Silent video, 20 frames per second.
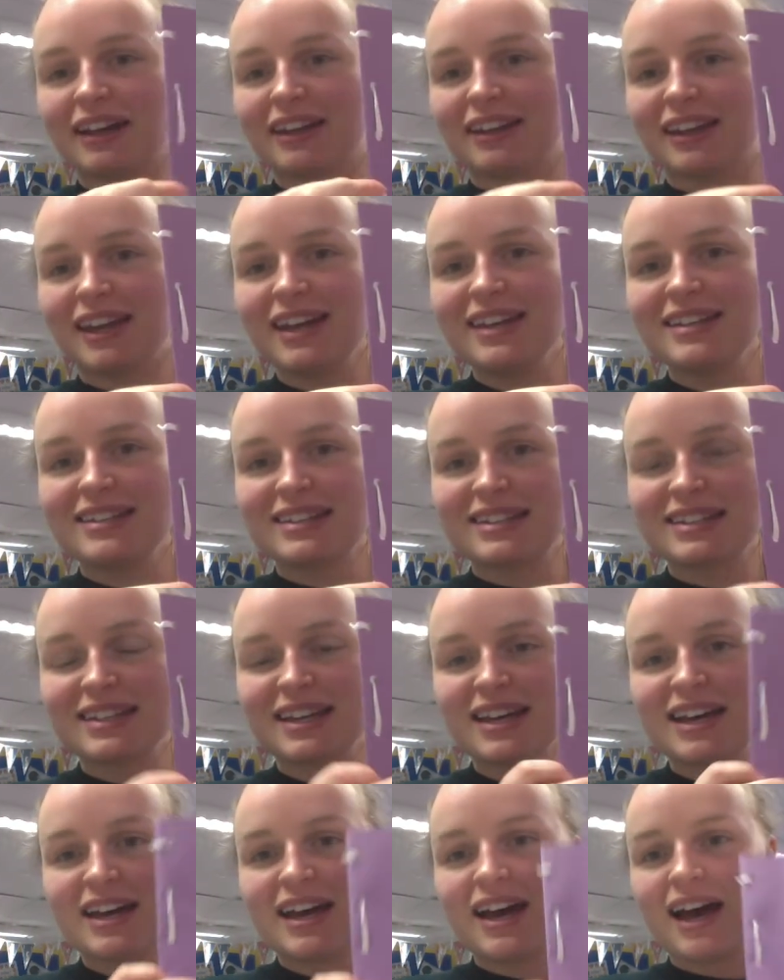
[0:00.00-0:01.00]
this,
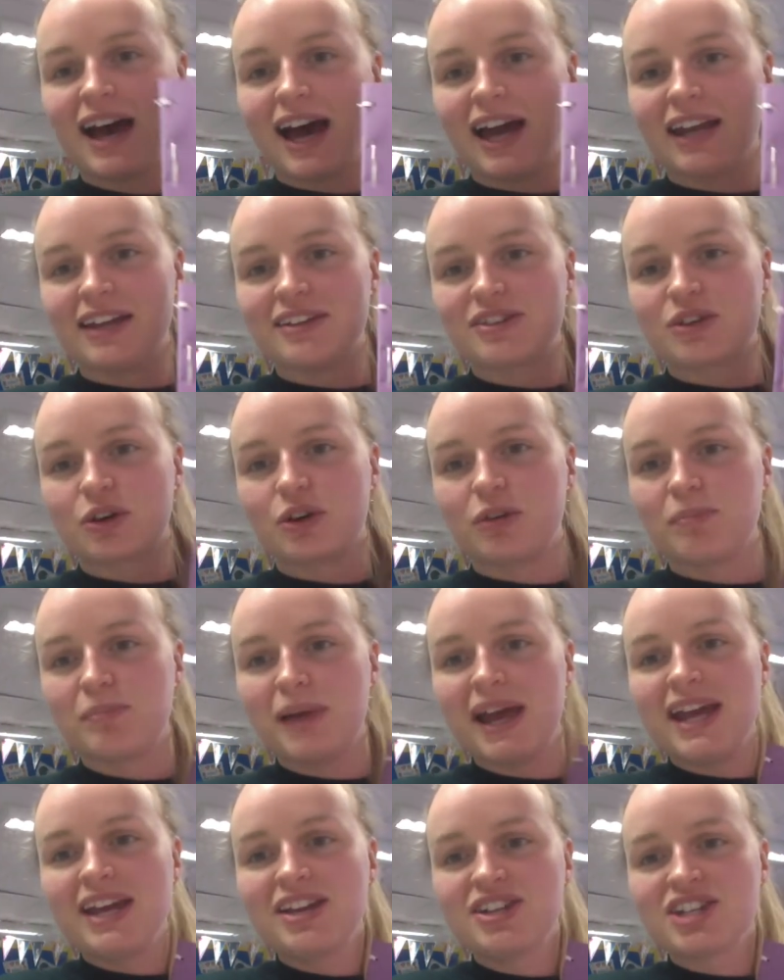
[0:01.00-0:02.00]
and it's got
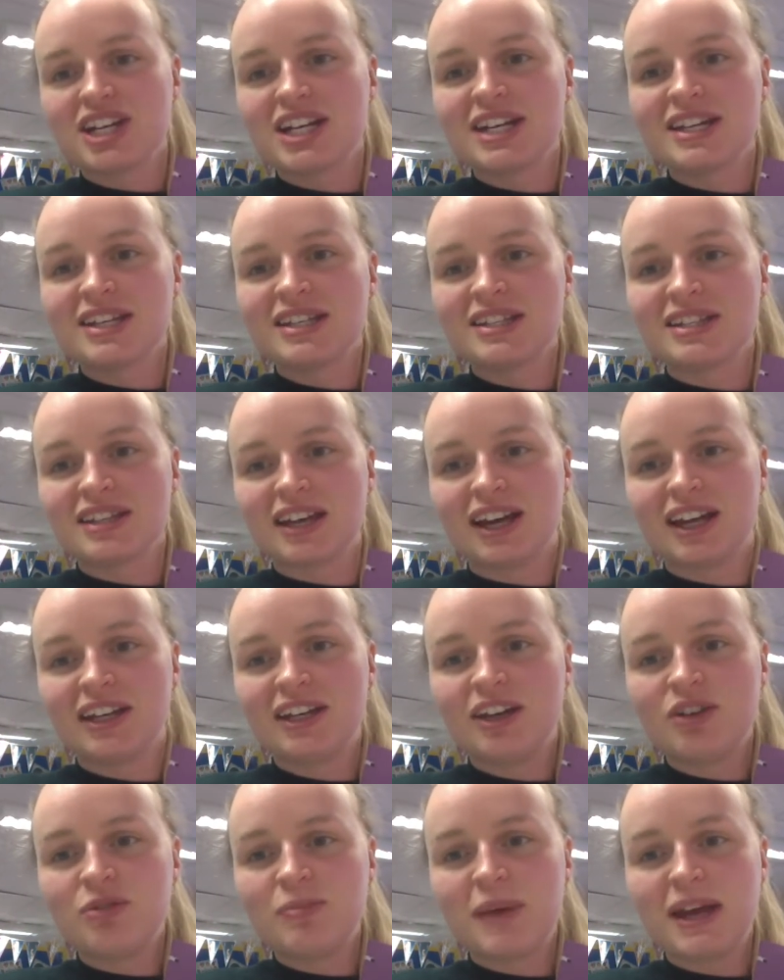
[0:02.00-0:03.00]
pages,
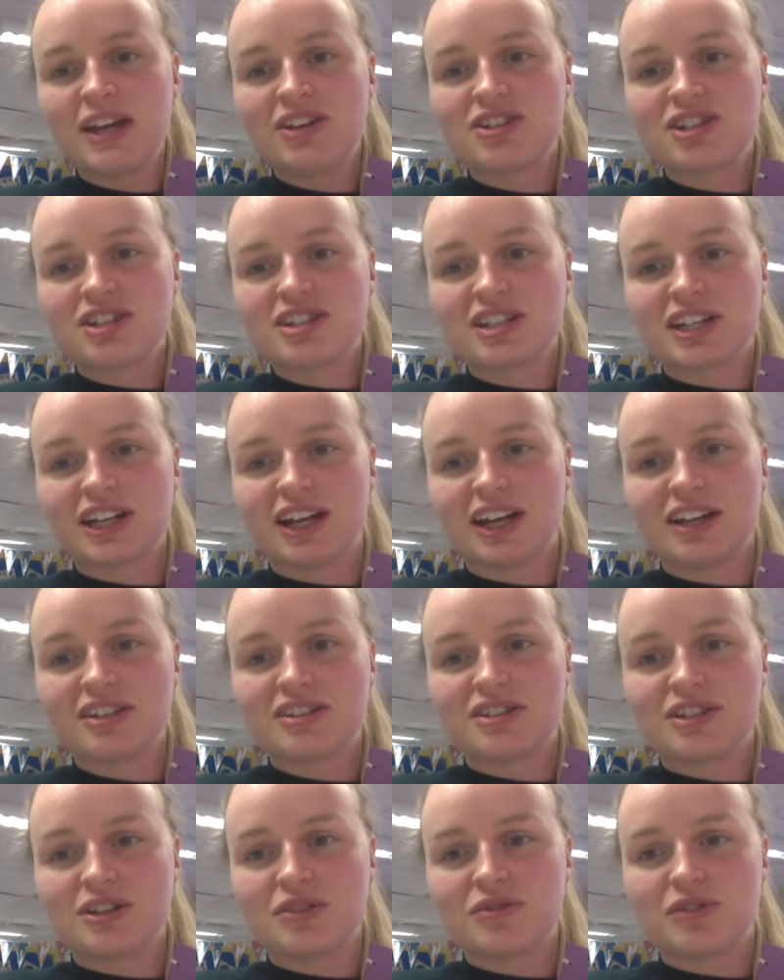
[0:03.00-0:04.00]
enough pages to
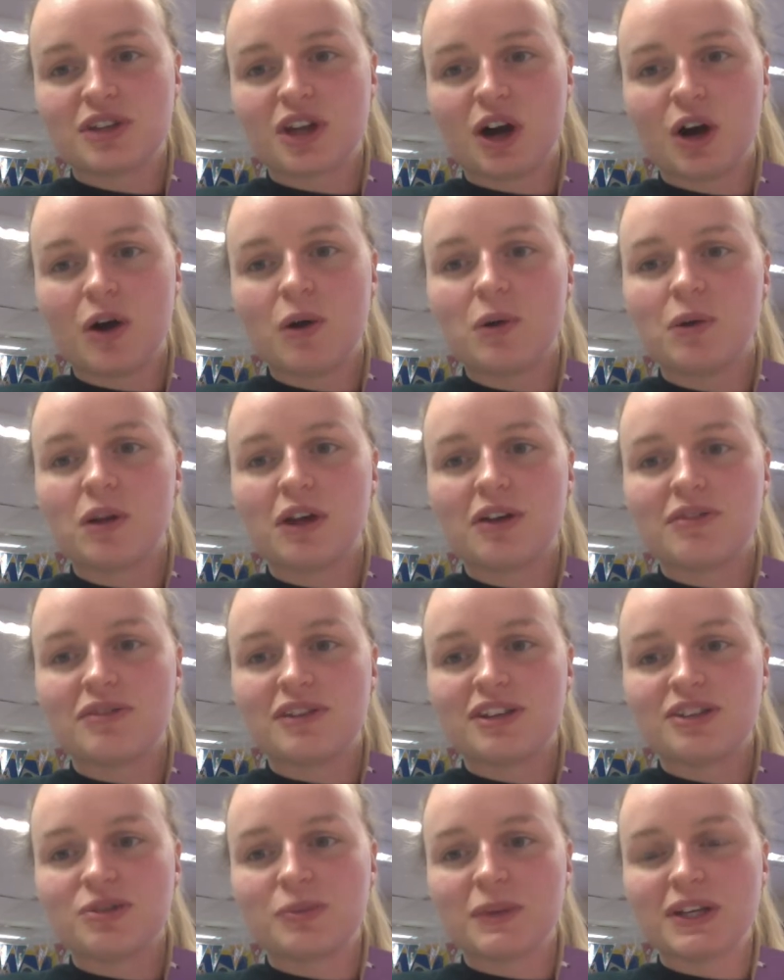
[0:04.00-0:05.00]
last you for the whole of
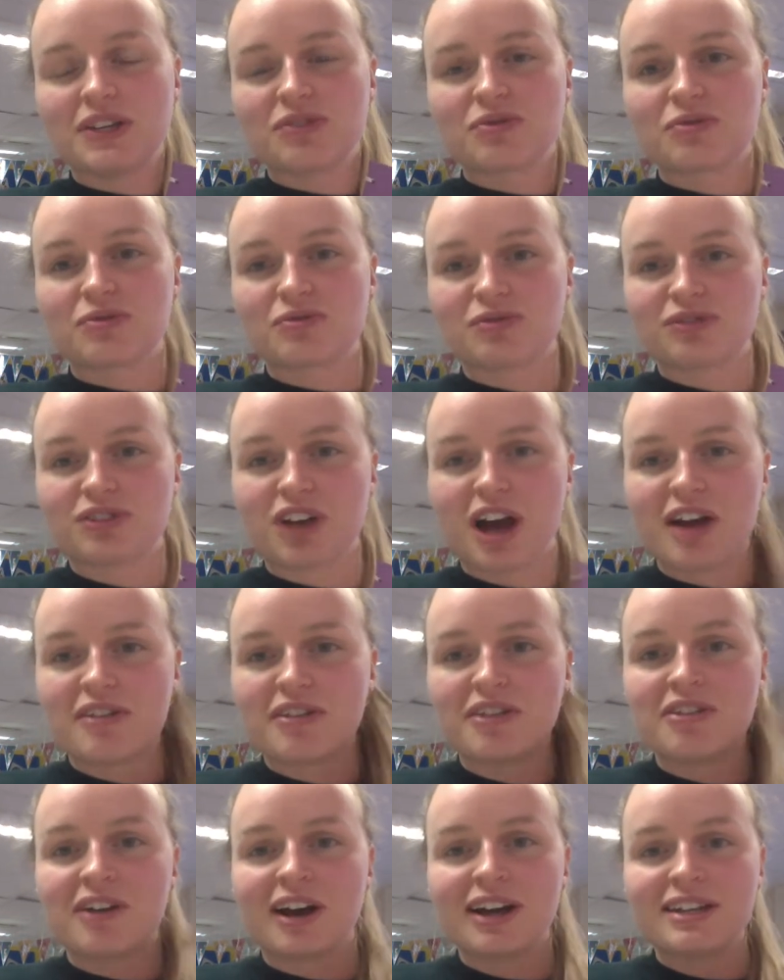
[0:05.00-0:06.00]
this week's
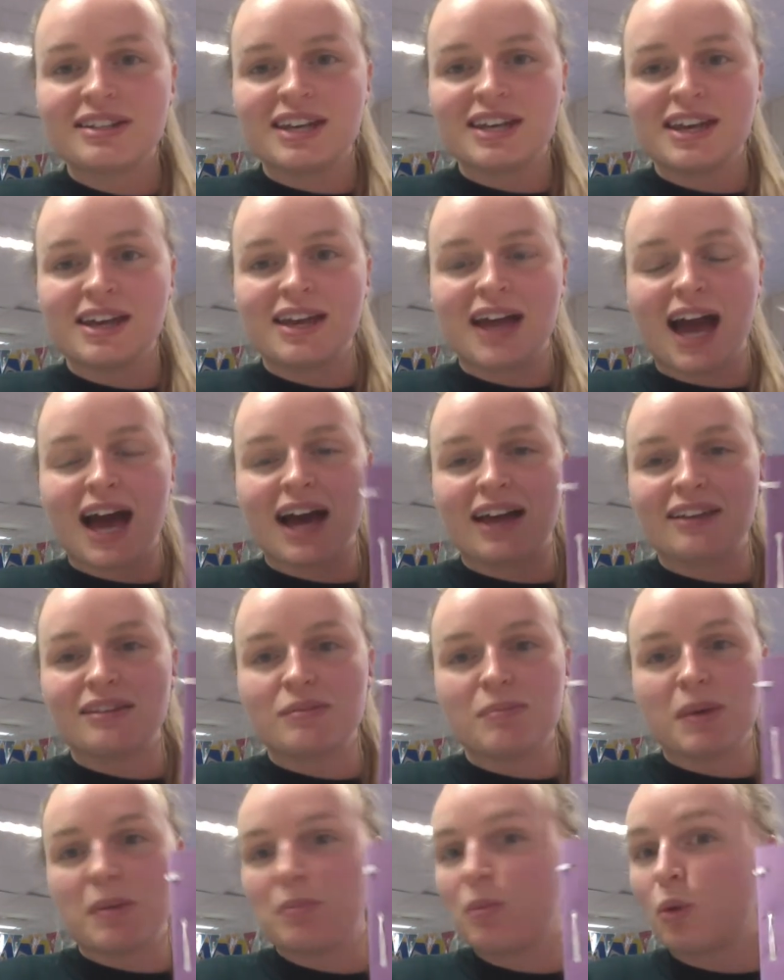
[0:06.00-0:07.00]
diary writing, and a
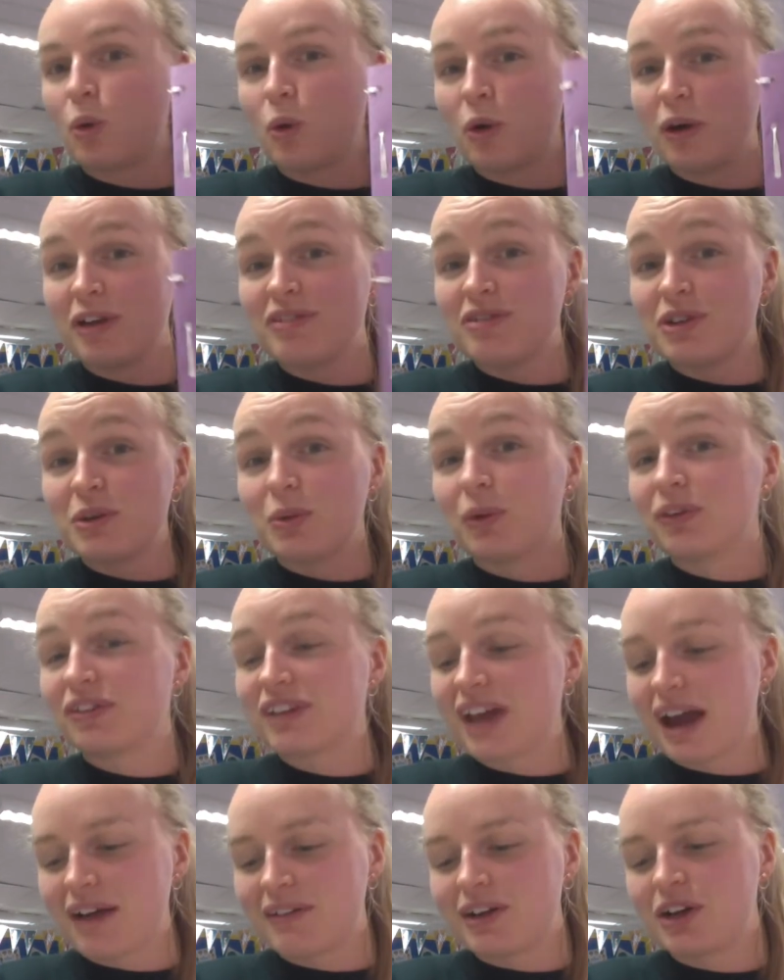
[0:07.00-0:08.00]
bit more if you want to
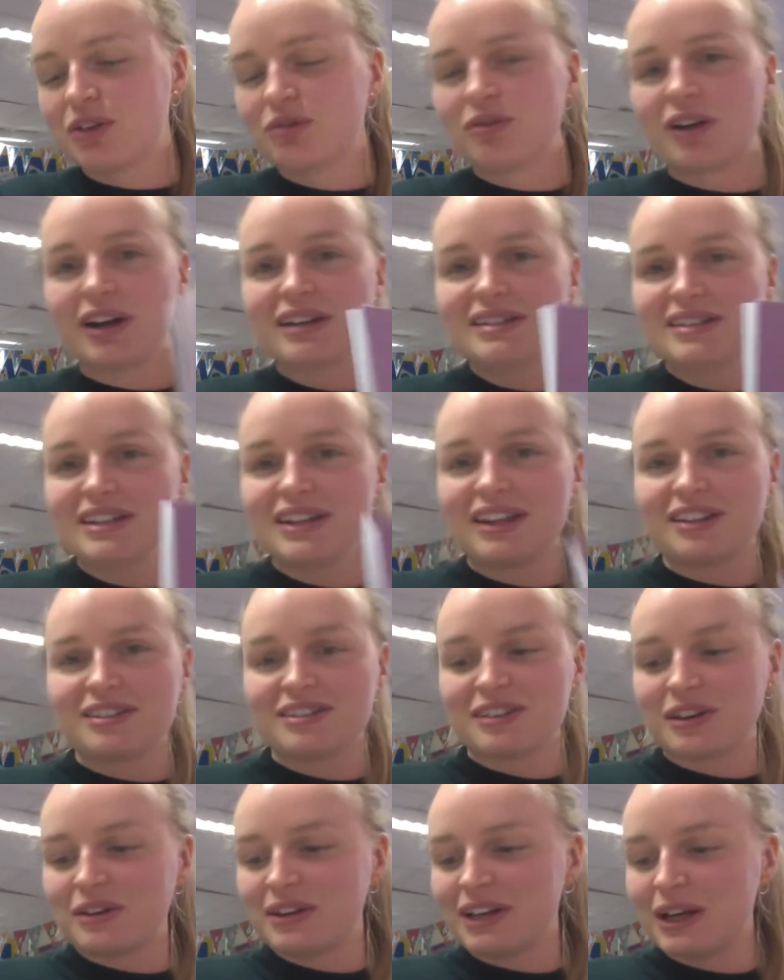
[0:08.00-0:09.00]
carry on writing. That's
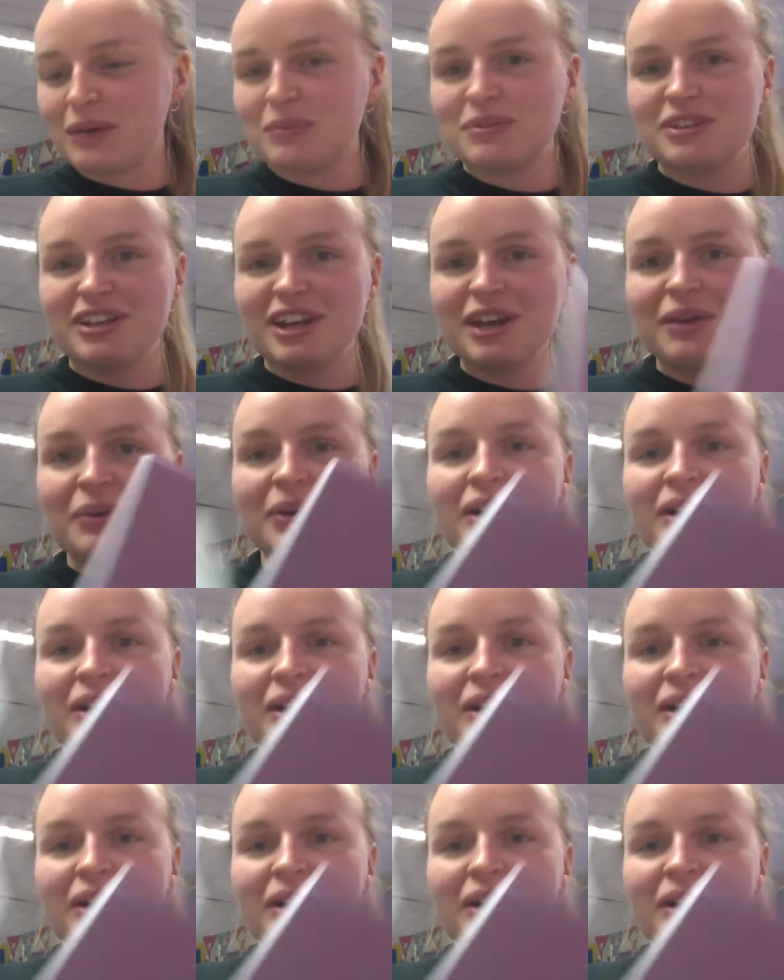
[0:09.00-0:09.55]
totally up to you.